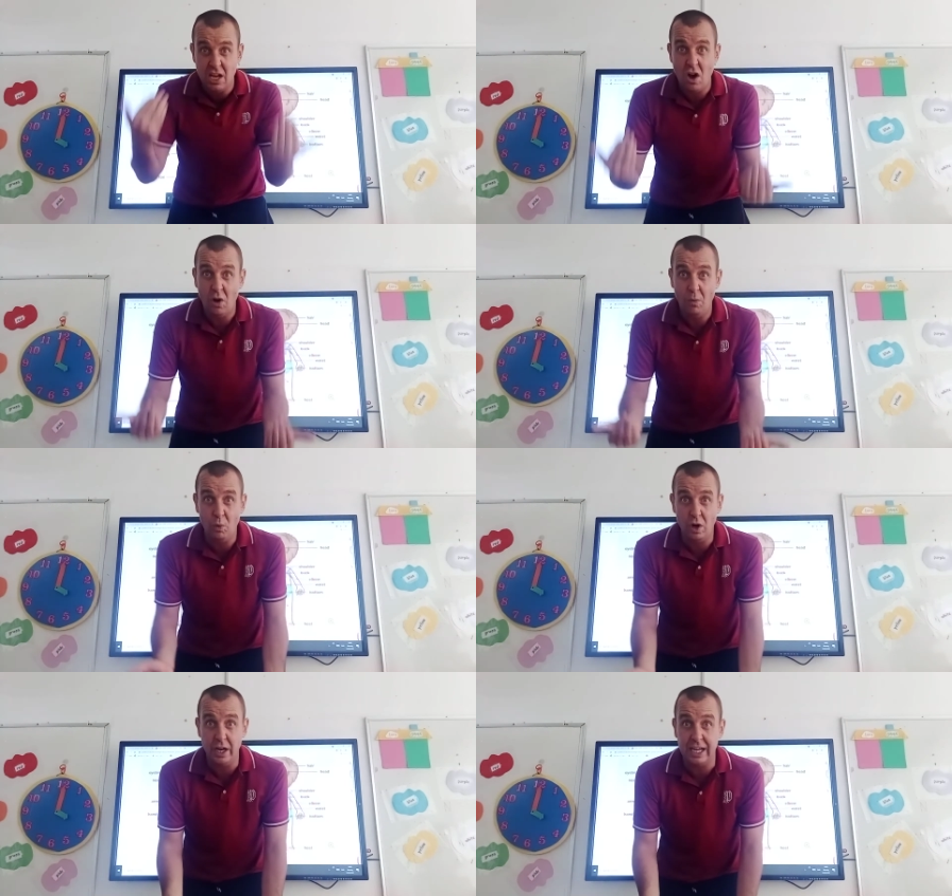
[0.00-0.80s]
and
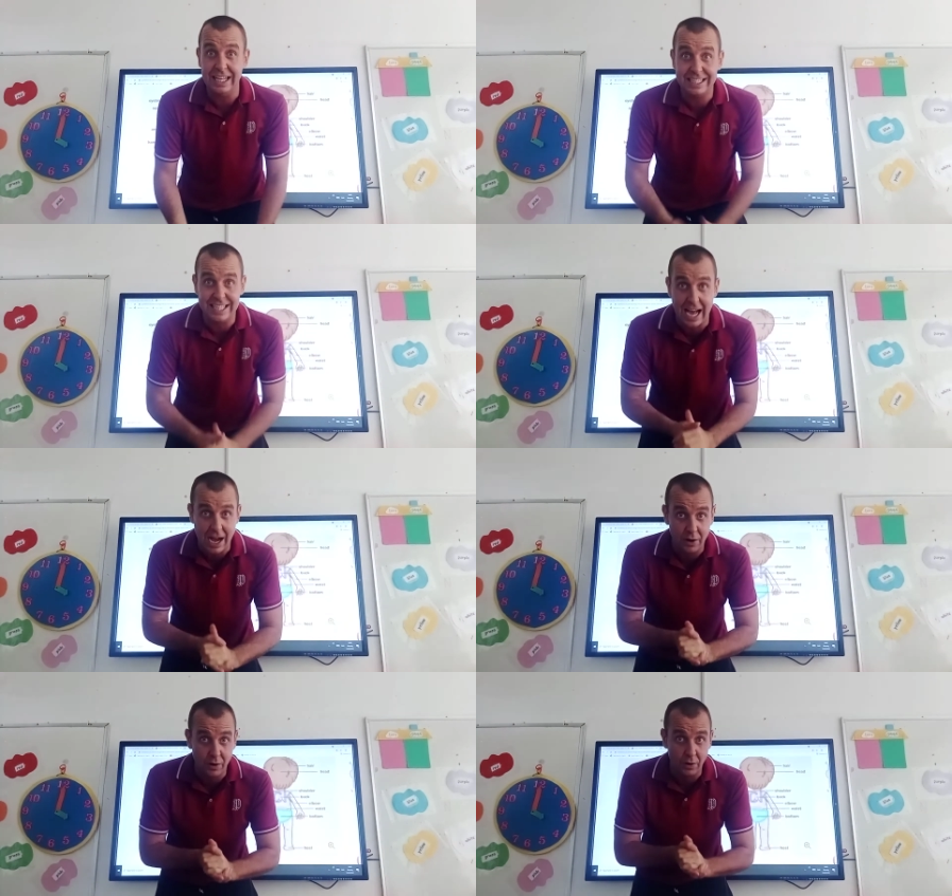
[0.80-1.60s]
work
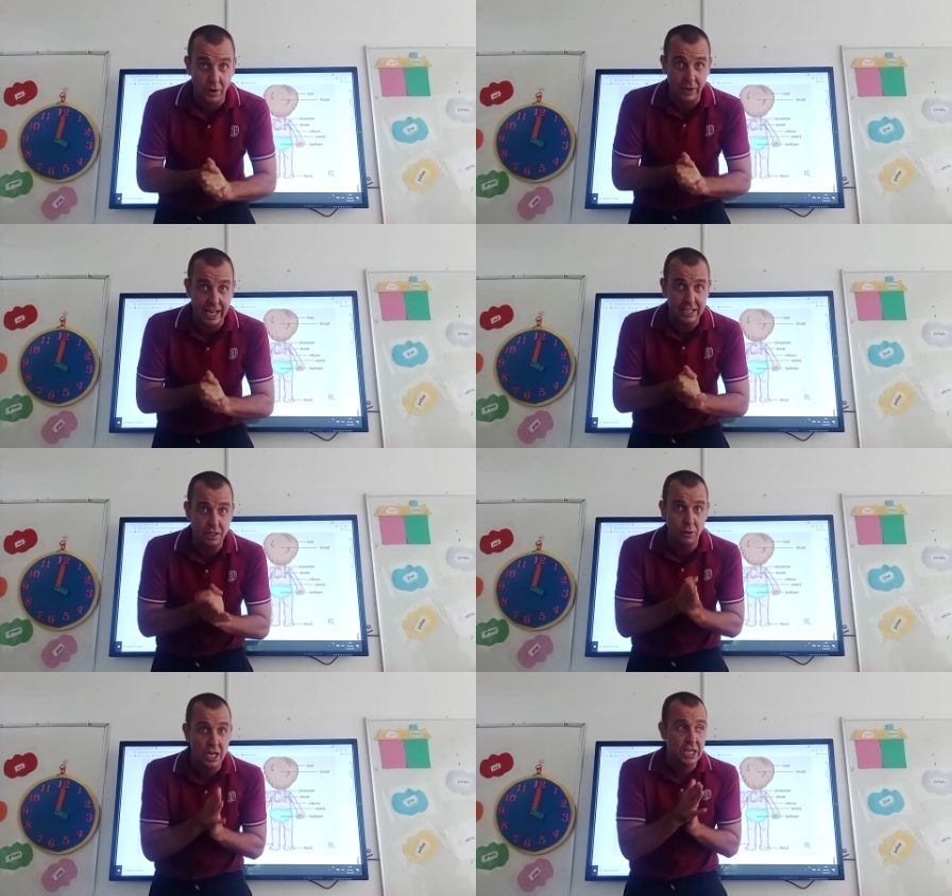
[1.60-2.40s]
down, okay?
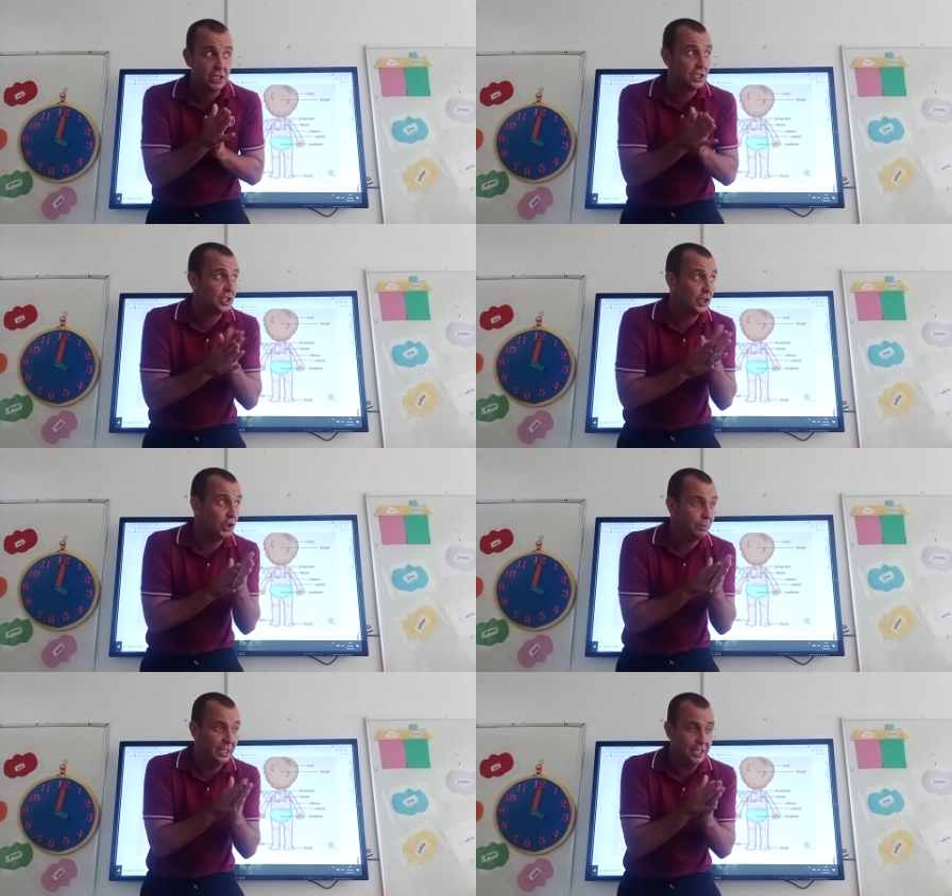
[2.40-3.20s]
So
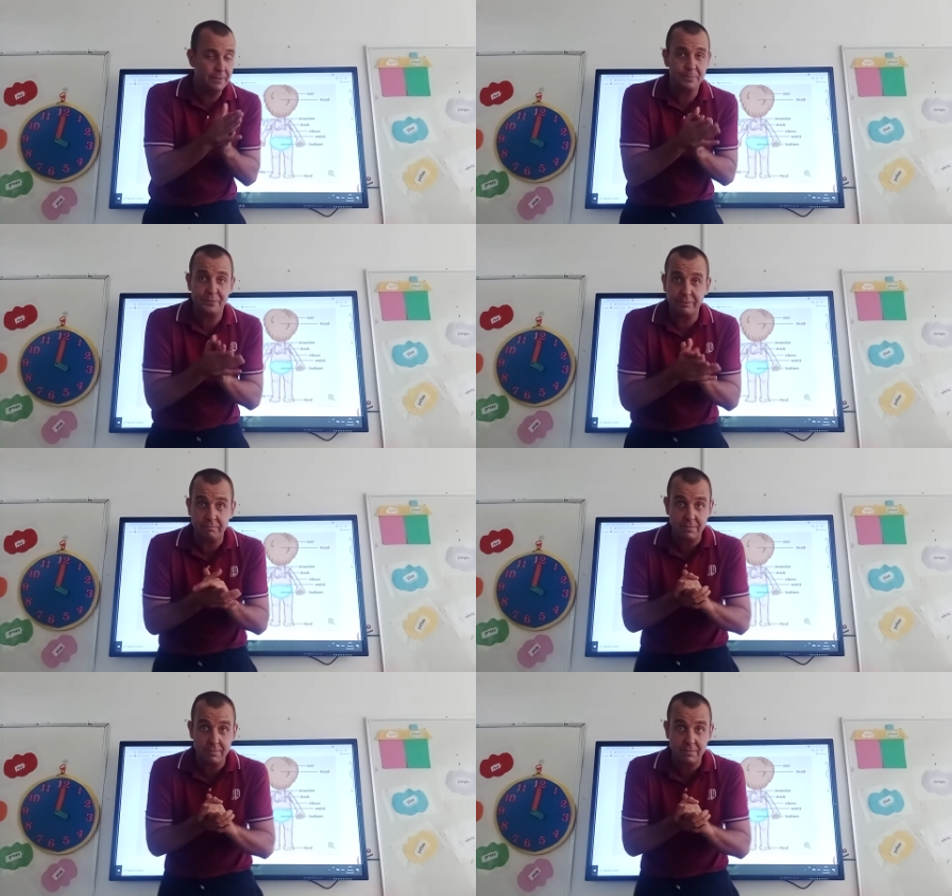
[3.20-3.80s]
Scooby,